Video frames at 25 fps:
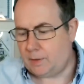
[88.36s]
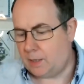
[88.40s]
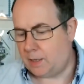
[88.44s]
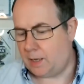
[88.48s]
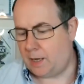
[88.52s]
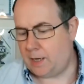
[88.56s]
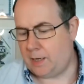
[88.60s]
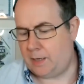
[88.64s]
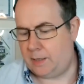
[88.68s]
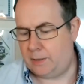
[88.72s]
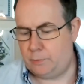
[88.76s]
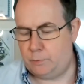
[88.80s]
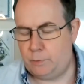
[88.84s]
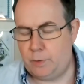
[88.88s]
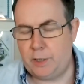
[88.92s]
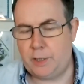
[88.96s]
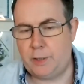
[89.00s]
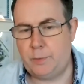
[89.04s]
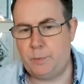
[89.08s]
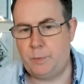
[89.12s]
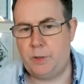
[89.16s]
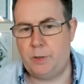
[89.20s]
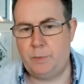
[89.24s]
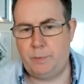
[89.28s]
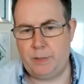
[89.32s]
And
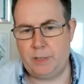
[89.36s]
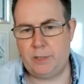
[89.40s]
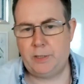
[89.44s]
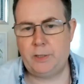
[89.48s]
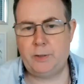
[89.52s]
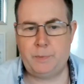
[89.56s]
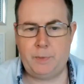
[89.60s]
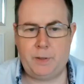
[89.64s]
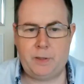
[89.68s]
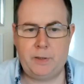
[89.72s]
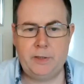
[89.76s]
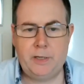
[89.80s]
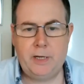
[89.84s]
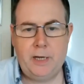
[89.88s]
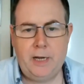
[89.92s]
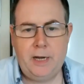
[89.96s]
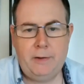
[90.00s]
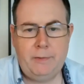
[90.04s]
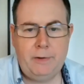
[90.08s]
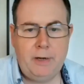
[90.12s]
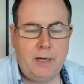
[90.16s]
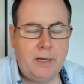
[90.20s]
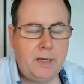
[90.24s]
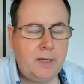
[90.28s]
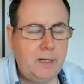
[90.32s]
working with a business partner,
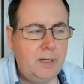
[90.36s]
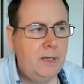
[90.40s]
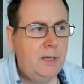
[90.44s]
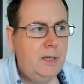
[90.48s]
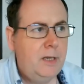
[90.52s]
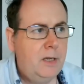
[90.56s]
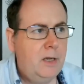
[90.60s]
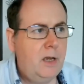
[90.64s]
Eric,